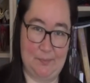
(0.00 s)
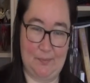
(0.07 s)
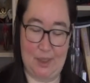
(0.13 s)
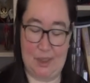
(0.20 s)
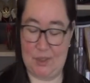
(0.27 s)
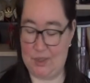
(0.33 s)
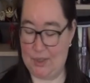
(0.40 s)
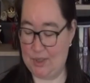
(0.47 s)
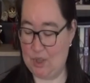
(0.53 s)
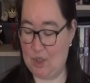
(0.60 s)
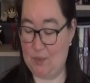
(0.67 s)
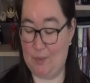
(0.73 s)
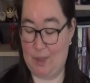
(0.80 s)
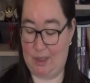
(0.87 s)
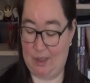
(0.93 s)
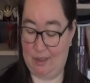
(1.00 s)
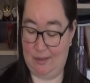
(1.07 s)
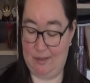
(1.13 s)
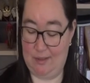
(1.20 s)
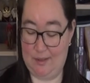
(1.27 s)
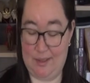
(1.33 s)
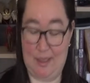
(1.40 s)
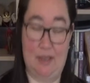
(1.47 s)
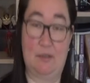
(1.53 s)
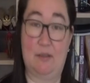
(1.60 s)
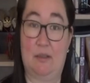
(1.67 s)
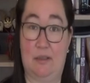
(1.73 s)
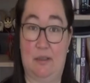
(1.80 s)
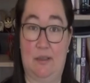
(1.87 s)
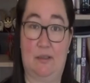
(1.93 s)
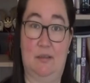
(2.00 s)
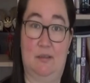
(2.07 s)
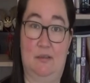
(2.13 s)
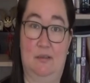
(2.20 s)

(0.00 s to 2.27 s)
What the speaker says: It's just you made it sound like,